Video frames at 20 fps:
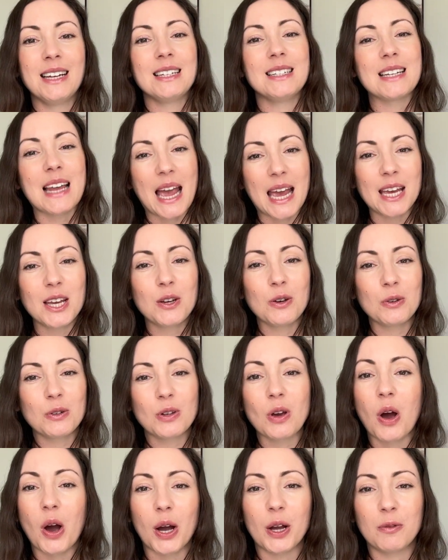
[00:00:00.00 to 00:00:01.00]
Take your
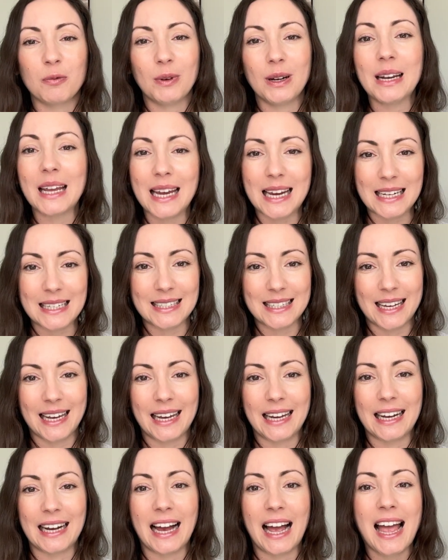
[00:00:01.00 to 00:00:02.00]
time when
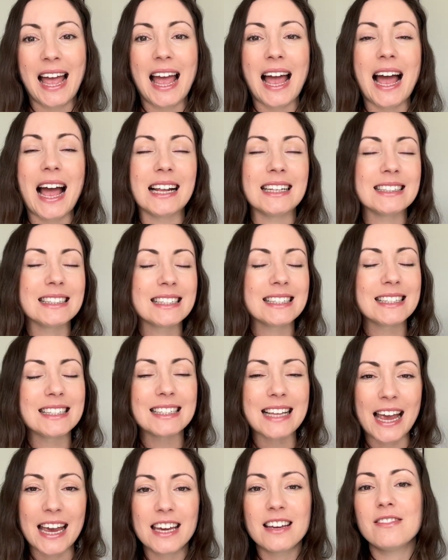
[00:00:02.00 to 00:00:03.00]
eating and
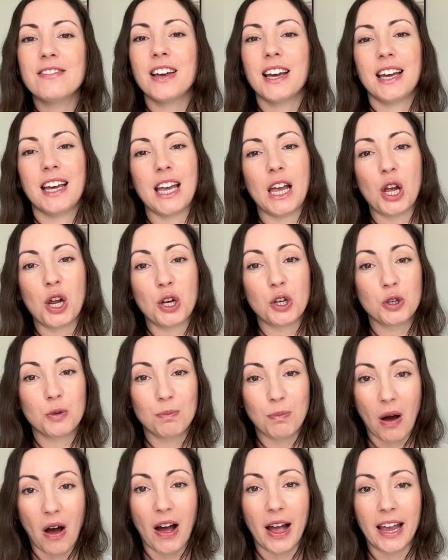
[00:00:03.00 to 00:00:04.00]
savor
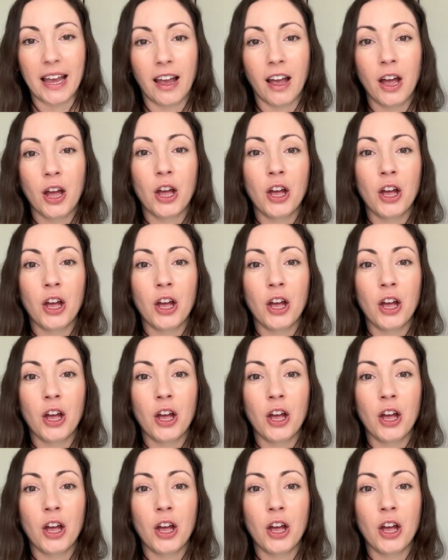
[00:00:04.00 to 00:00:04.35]
each bite.